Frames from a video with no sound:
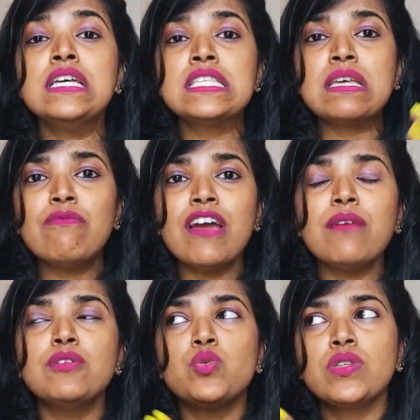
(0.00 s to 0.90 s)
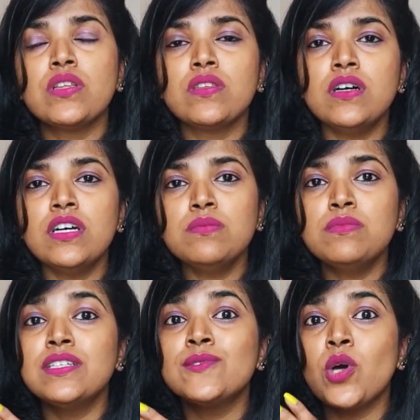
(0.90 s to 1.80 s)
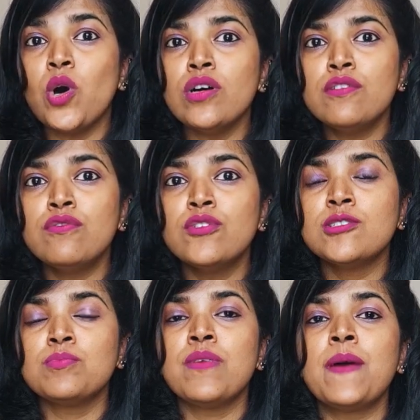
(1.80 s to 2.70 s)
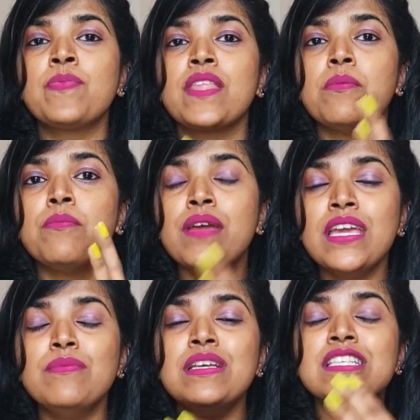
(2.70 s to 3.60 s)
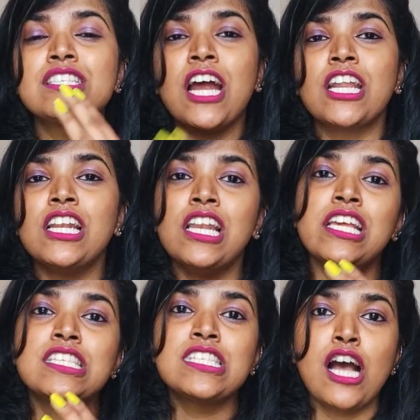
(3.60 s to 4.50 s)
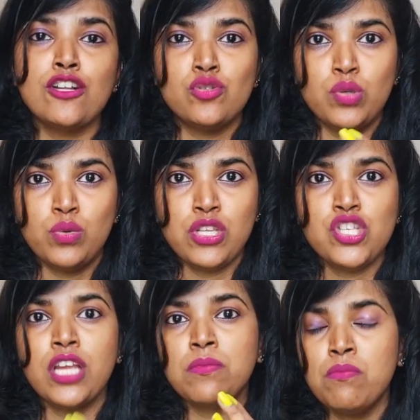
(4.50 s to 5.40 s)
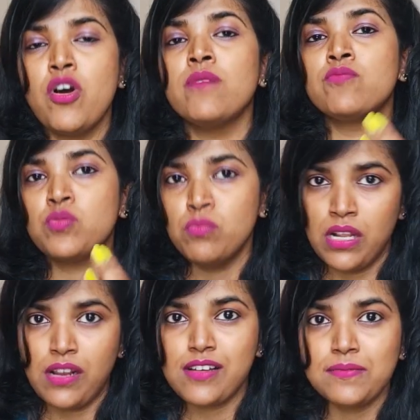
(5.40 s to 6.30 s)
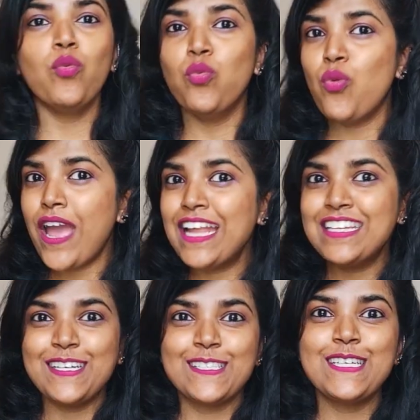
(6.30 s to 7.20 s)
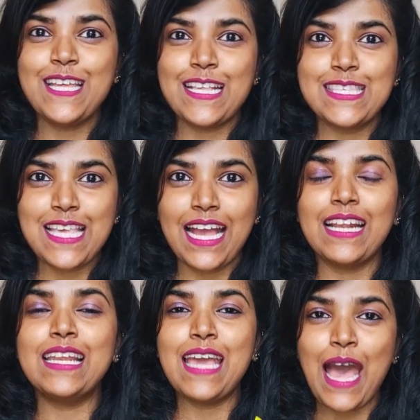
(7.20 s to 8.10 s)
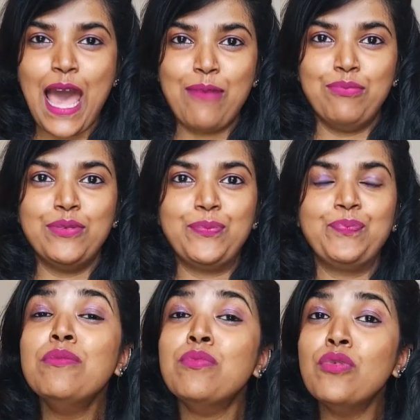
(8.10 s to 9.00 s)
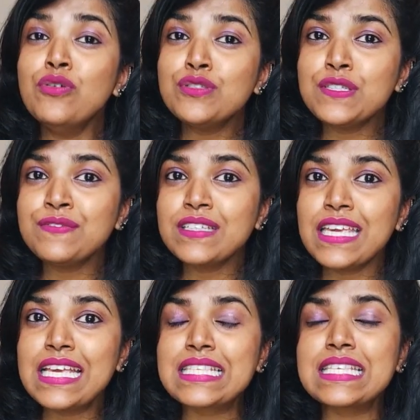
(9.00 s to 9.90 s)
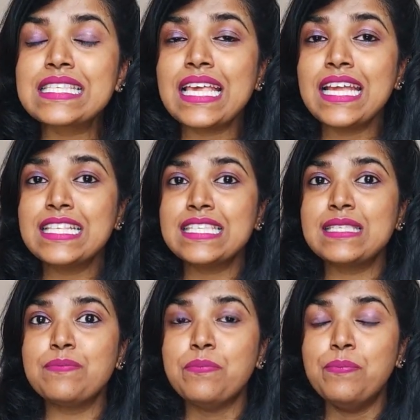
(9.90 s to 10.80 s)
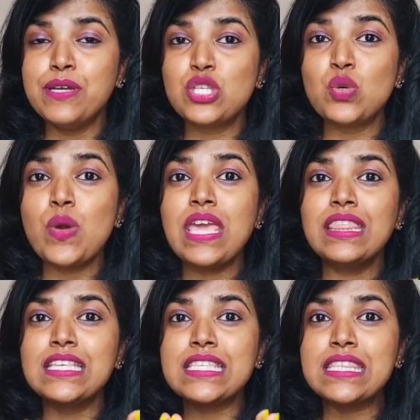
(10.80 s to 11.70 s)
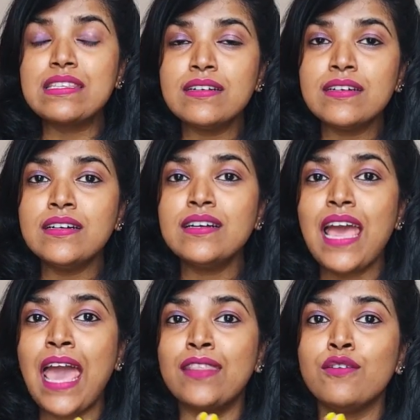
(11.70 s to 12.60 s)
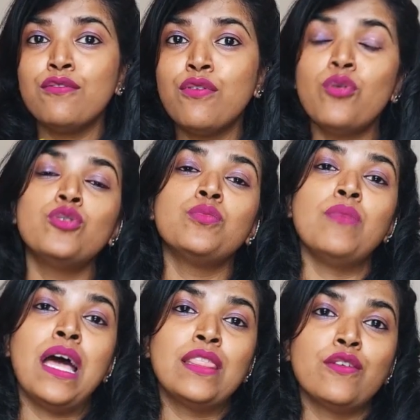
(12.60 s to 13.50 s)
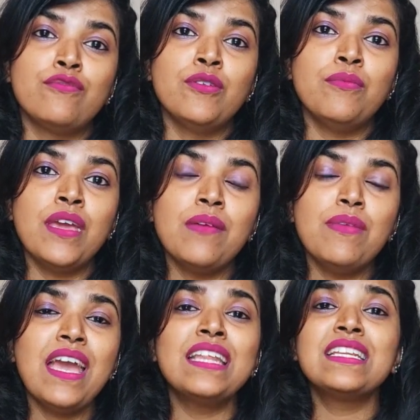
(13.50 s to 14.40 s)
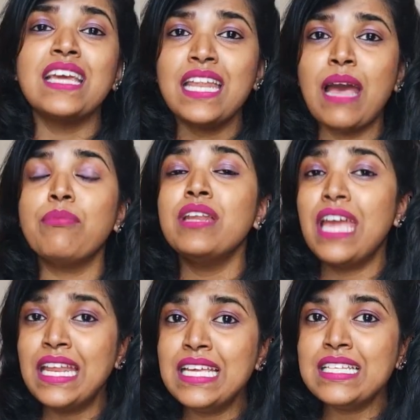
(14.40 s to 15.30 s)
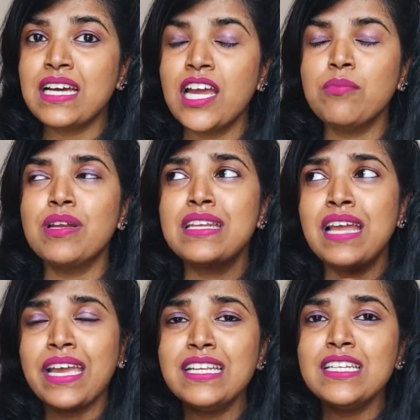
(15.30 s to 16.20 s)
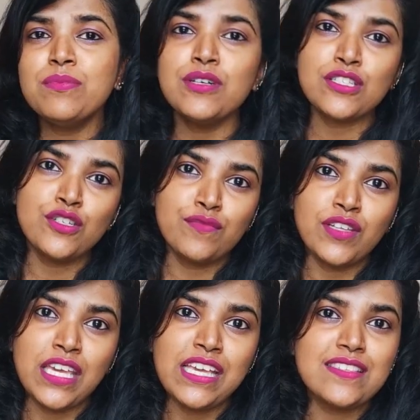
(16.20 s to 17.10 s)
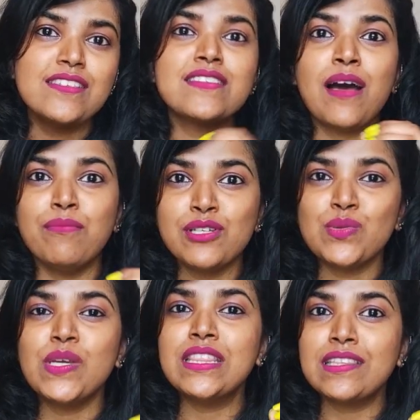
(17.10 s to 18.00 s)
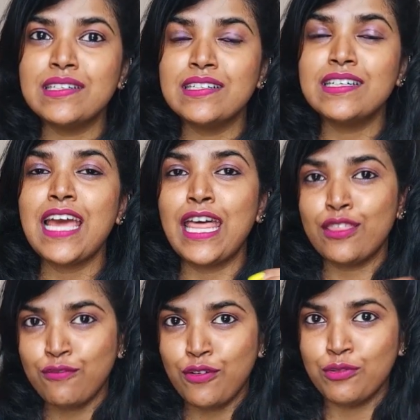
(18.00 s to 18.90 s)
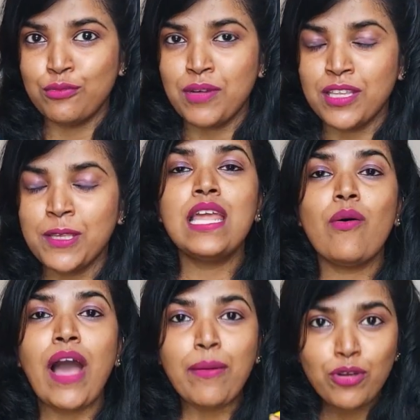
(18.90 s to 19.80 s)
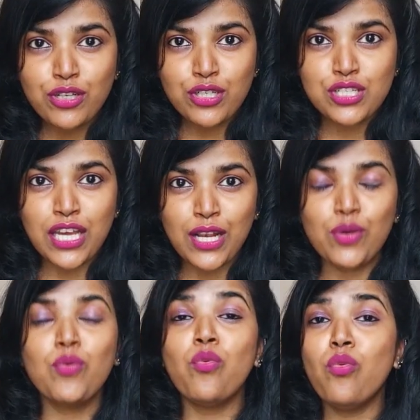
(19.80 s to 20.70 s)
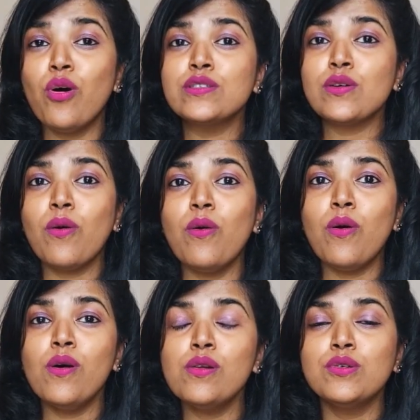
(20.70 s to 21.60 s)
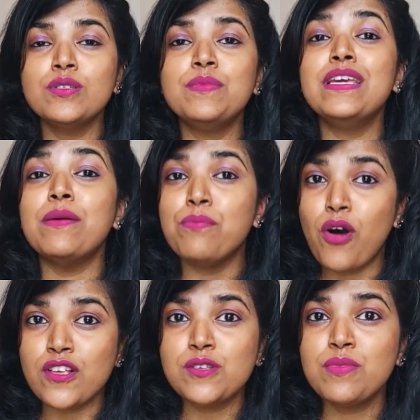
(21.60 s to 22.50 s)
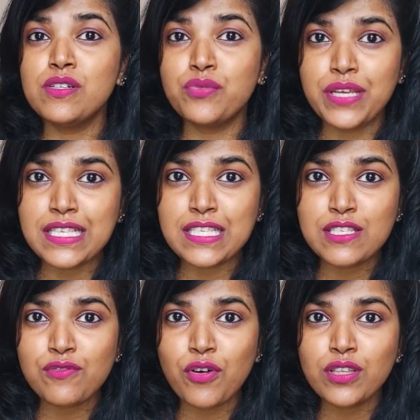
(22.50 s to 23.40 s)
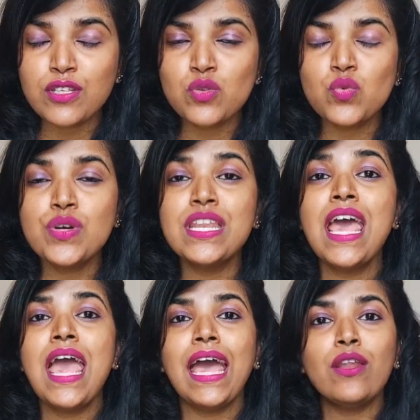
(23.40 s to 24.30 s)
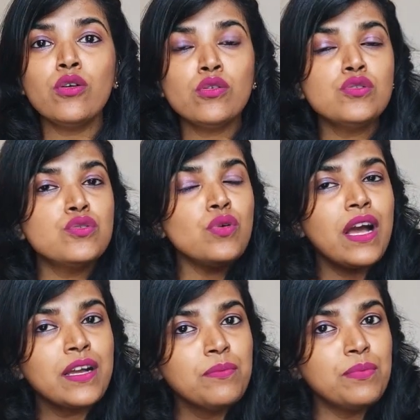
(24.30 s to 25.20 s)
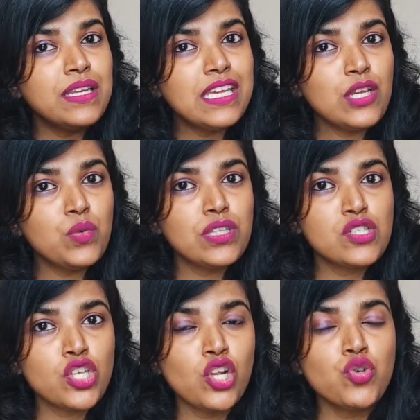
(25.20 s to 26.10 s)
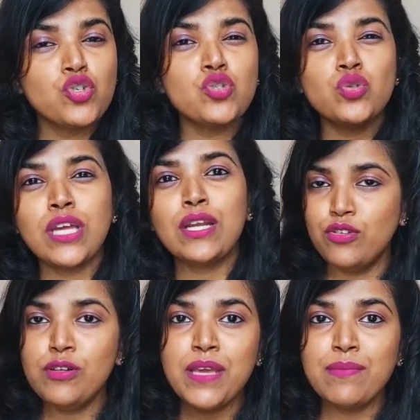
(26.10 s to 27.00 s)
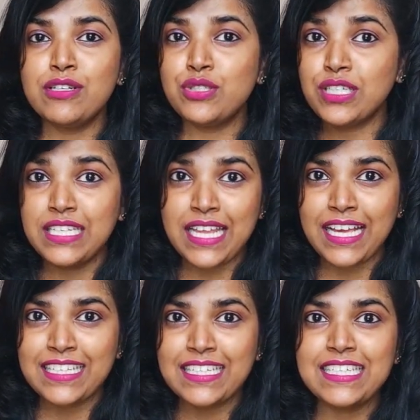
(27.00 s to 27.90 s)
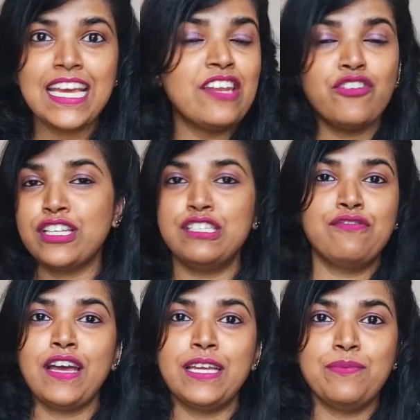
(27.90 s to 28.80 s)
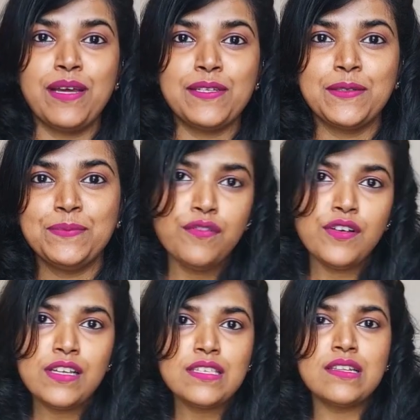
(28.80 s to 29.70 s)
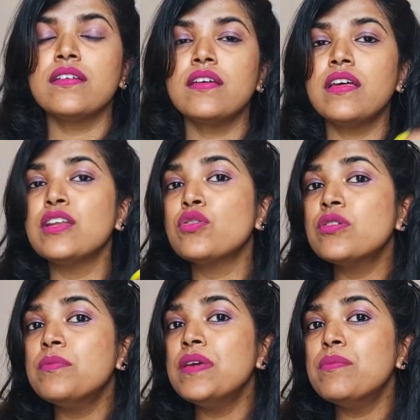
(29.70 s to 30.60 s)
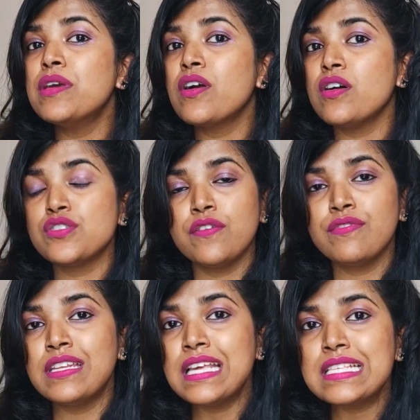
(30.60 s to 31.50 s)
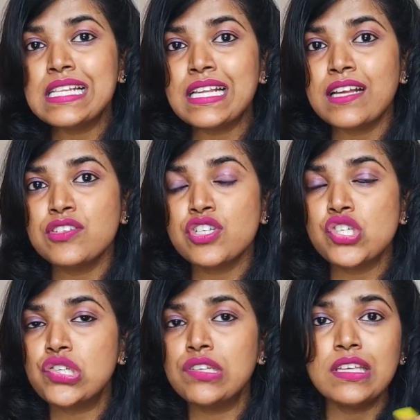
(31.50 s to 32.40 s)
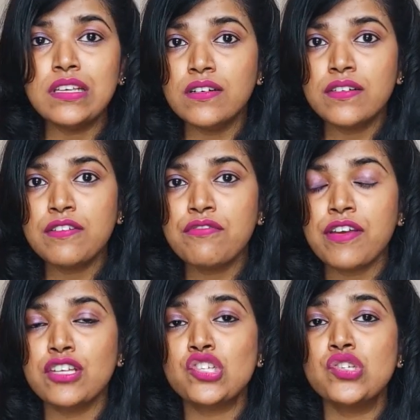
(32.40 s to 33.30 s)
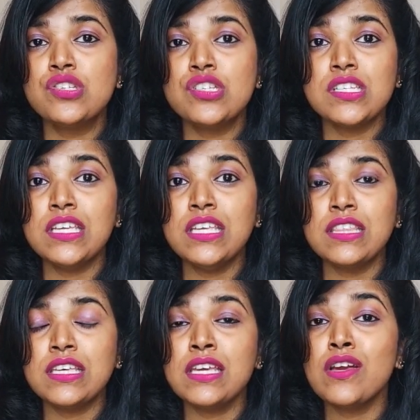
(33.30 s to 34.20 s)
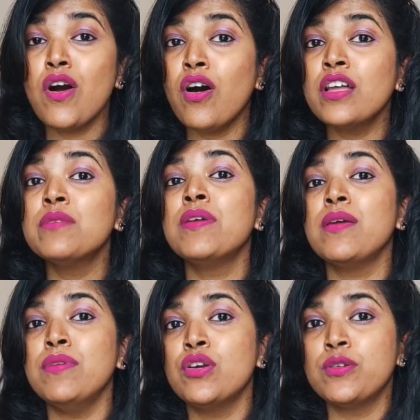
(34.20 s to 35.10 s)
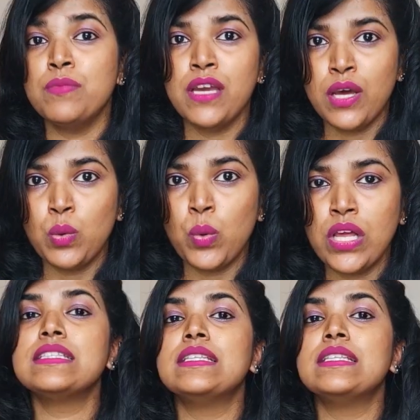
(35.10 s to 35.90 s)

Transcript: Somewhere between the 3rd month or the 4th month, the baby suddenly starts to reject mom's milk. When does it exactly happen? In most of the cases, it's between the 3rd and the 4th month of the baby, and it can happen anytime, but 90% of the cases are between 3rd and the 4th month. Now, I'm going to tell you what all could be a possible reasons for this one, and I'll also accompany it with a solution so that you'll be able to connect it and rectify it better. First, it could be because of the nasal congestion, ear infection, teething, or the baby could be unwell.